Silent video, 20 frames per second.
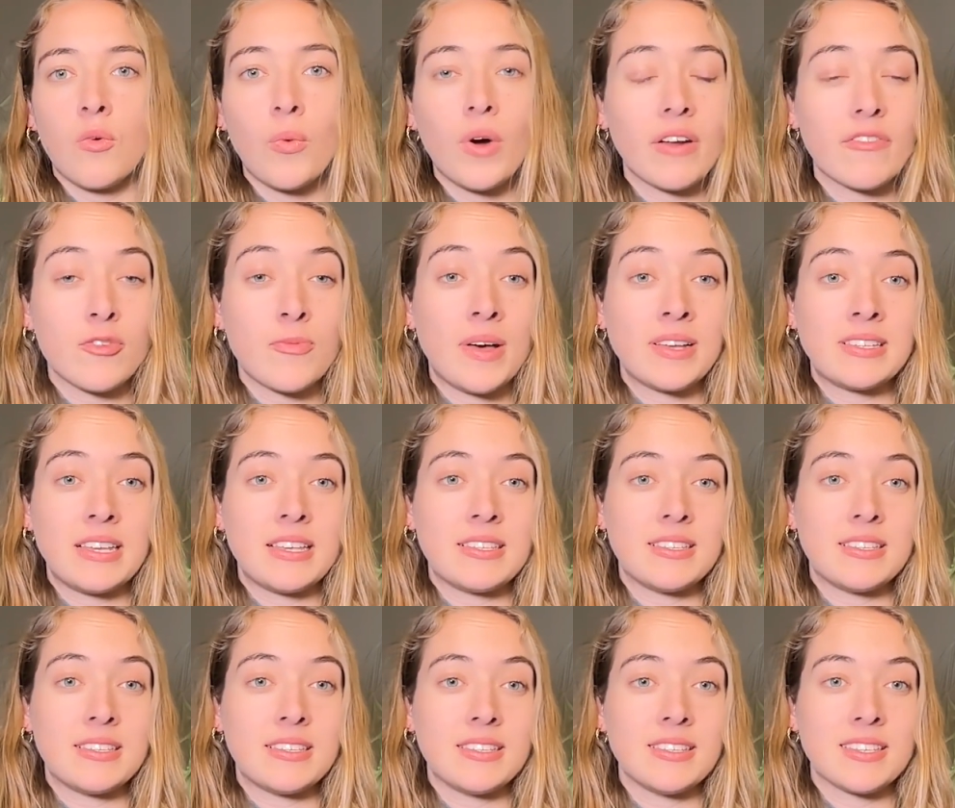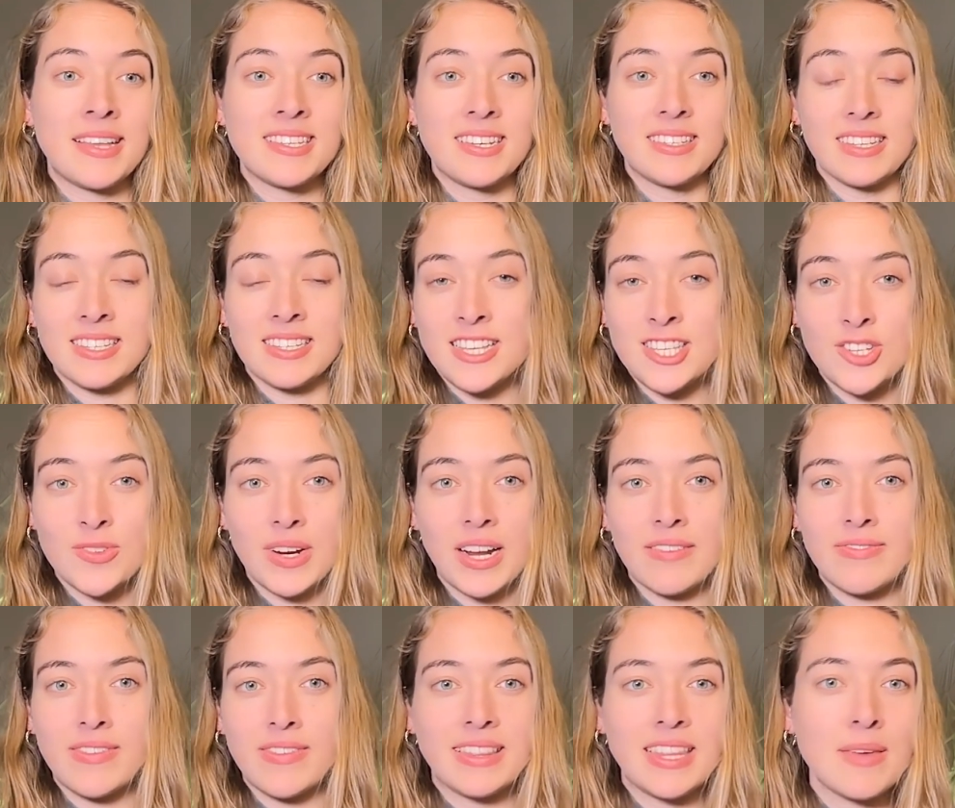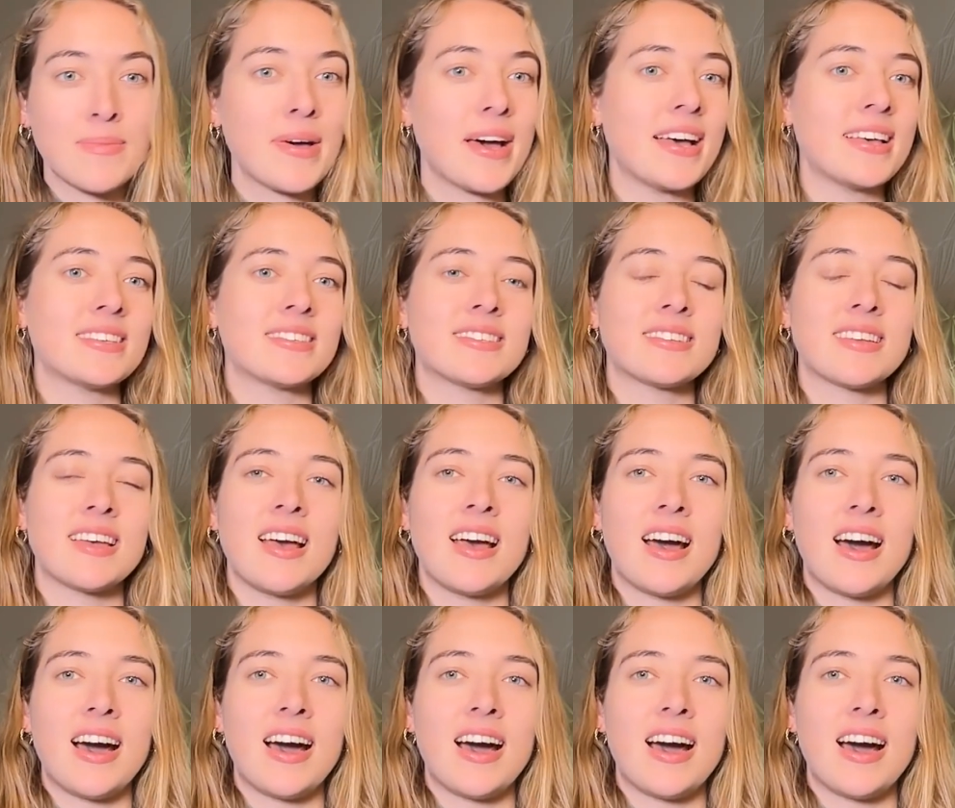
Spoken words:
One of the best seasons in Maine Celtics history, if not the best.